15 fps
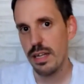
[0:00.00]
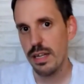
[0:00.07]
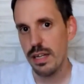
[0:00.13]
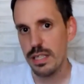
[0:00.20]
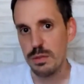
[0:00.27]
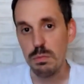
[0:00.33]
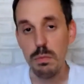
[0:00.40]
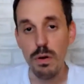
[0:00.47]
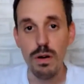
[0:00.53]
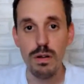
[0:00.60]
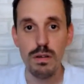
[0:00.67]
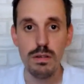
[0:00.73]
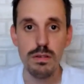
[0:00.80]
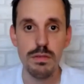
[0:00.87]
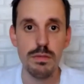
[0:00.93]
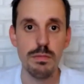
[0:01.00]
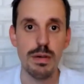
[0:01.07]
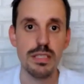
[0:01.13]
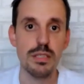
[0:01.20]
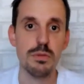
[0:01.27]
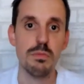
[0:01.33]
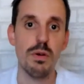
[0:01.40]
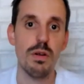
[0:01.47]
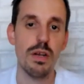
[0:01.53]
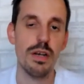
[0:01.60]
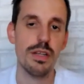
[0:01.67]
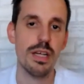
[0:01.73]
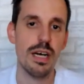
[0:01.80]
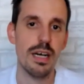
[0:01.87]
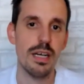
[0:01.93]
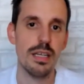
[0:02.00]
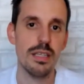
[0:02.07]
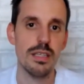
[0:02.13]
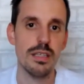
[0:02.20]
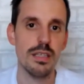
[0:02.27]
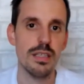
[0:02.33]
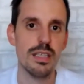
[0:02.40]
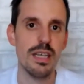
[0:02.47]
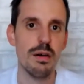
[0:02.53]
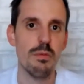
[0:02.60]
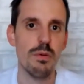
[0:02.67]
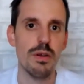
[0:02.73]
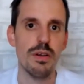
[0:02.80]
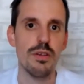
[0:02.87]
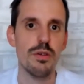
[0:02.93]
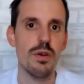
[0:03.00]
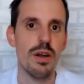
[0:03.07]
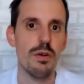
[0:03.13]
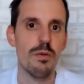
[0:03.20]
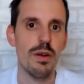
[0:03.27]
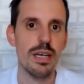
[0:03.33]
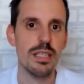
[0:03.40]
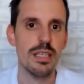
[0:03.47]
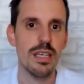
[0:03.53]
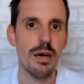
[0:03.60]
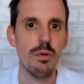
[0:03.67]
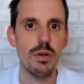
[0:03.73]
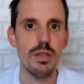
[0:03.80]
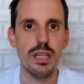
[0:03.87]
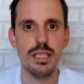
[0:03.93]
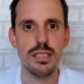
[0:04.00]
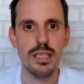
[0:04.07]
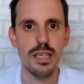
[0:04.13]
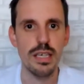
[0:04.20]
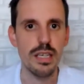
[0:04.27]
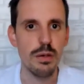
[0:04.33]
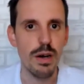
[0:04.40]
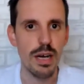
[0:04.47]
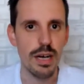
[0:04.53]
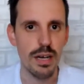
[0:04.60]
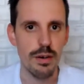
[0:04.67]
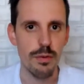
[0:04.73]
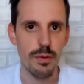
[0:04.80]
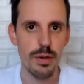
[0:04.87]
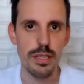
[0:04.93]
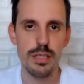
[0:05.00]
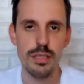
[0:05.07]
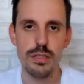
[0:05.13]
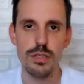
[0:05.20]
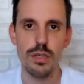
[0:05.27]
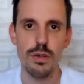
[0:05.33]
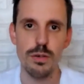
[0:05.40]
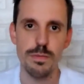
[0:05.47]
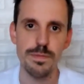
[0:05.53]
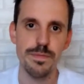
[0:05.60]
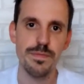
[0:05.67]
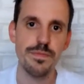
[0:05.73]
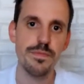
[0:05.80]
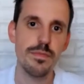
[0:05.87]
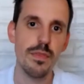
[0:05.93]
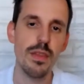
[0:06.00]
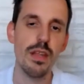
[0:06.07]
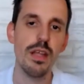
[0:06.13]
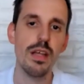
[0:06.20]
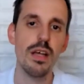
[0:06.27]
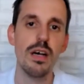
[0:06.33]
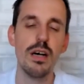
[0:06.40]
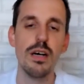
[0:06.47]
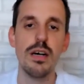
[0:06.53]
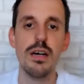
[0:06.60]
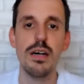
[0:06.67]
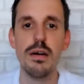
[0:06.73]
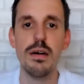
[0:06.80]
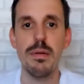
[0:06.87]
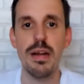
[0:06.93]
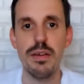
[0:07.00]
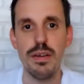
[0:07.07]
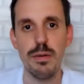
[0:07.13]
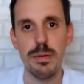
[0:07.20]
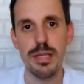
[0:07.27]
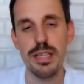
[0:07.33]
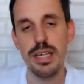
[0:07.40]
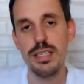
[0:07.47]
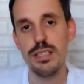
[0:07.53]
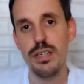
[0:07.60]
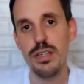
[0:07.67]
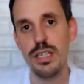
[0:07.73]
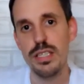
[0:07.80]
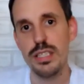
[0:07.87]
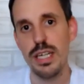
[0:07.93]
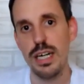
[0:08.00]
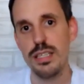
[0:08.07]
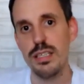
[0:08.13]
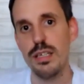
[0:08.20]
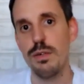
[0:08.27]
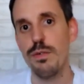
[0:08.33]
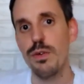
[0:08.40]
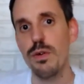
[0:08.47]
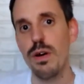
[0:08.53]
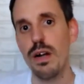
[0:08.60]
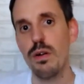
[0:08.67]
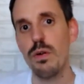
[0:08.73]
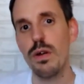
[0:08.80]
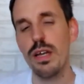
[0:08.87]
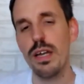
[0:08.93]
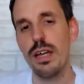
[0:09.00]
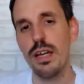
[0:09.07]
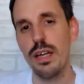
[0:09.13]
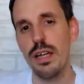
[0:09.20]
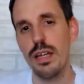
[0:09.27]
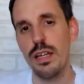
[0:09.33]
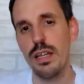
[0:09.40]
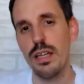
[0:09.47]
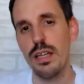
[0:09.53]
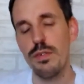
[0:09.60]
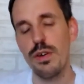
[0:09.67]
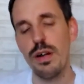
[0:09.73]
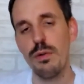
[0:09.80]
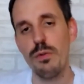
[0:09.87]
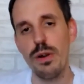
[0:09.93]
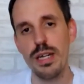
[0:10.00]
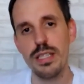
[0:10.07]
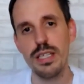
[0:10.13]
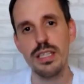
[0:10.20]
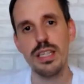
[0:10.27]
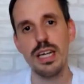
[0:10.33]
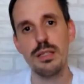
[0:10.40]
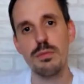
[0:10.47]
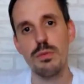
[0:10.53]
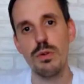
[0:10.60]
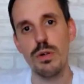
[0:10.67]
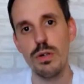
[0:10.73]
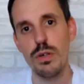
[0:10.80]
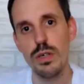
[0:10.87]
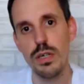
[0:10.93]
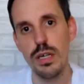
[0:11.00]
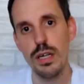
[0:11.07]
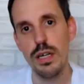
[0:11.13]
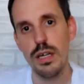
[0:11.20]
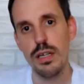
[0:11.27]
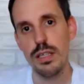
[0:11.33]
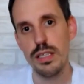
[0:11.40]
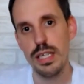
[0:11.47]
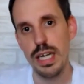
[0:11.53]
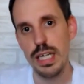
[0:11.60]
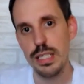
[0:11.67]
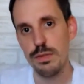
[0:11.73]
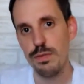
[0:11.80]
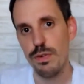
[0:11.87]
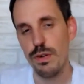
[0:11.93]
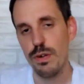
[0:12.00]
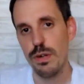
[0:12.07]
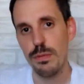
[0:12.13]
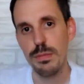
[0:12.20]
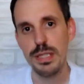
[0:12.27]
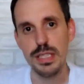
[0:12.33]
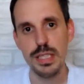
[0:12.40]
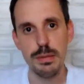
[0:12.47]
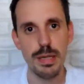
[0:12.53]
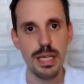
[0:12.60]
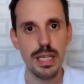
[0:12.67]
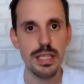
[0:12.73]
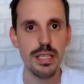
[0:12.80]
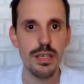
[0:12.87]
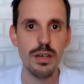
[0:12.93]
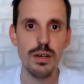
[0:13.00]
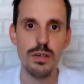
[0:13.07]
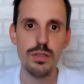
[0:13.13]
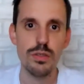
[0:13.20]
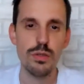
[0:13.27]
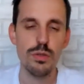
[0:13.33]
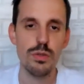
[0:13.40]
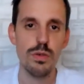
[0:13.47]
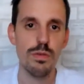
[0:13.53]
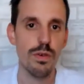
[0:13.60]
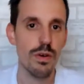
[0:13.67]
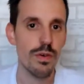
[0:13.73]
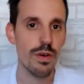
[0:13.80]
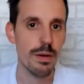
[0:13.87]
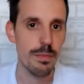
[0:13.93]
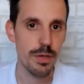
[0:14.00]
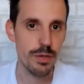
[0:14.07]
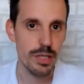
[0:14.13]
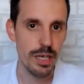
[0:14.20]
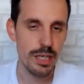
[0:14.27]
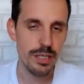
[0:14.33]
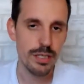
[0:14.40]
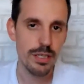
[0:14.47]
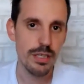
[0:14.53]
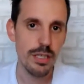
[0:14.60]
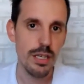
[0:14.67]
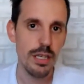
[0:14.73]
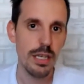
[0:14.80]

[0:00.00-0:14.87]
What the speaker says: smaller than when you are writing a book that anyone can read. So my recommendation is that if you are writing that book just for visibility or for reputation,